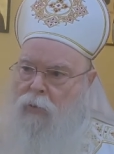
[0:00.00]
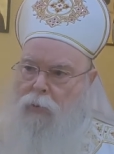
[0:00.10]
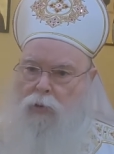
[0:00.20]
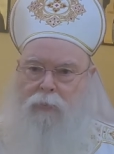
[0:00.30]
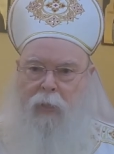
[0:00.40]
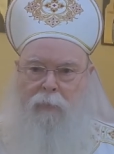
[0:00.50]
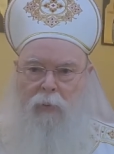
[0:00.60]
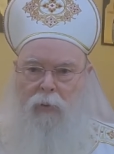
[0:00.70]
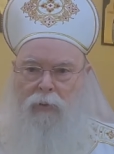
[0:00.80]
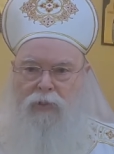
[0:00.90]
Those
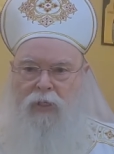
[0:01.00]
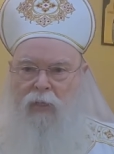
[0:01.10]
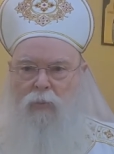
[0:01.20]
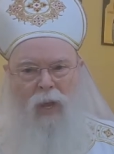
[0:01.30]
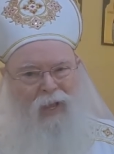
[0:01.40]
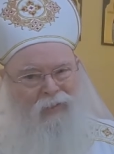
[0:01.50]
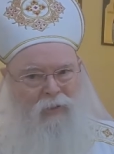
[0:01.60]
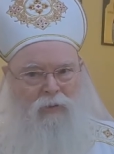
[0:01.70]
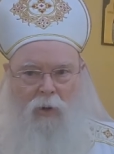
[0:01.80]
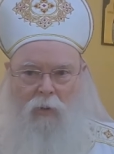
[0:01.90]
people who said, well,
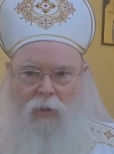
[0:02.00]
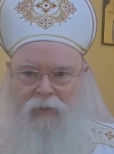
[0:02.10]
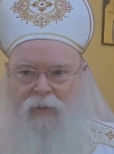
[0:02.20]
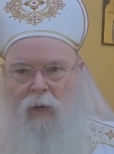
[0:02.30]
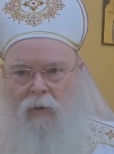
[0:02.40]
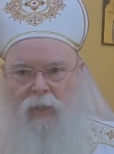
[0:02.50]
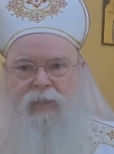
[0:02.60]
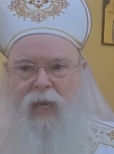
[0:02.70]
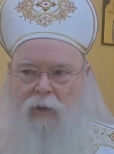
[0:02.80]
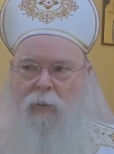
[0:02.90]
you know, a denarii
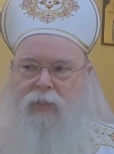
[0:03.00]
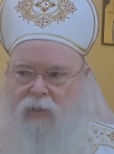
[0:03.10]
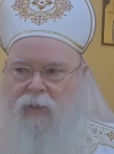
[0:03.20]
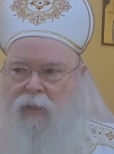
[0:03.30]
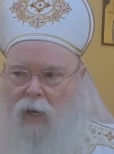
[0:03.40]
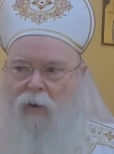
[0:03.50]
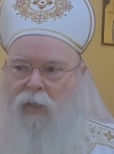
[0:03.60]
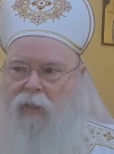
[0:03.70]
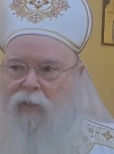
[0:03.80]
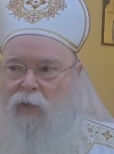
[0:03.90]
is not always a
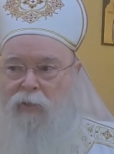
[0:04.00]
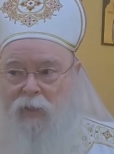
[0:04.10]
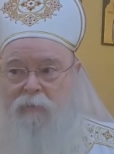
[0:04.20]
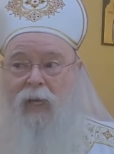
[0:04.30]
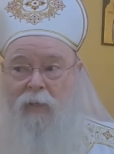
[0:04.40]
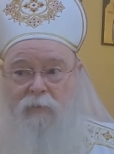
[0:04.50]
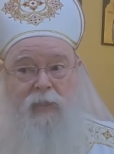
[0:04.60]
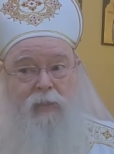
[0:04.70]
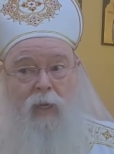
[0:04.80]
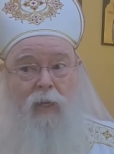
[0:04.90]
denarii. You know, sometimes
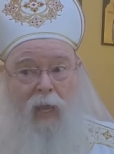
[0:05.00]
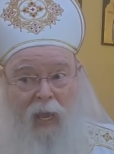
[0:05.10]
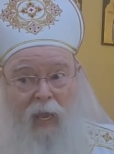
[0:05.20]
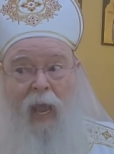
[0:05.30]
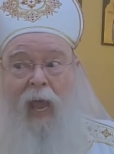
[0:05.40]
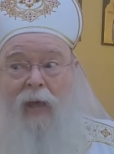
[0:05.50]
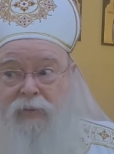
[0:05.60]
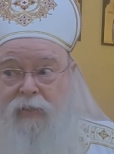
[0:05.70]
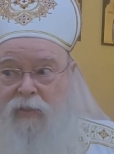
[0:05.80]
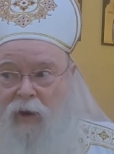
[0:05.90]
it's
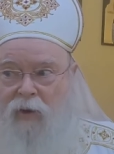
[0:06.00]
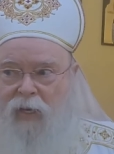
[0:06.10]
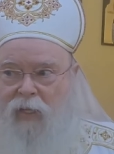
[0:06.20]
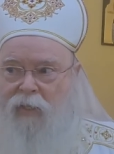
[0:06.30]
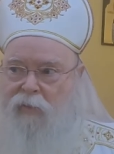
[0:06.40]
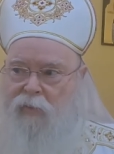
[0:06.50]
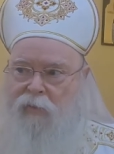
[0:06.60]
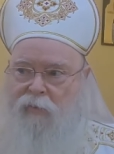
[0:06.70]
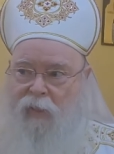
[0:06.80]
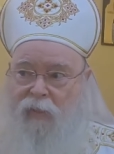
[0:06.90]
half a denarii,
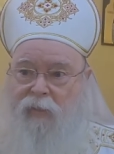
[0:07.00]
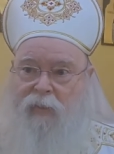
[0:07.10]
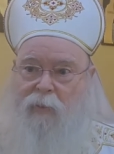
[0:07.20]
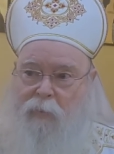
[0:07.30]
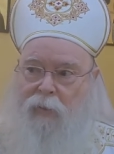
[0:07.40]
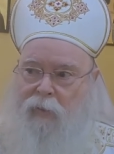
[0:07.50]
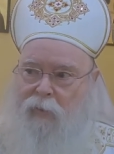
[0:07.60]
like in the temple.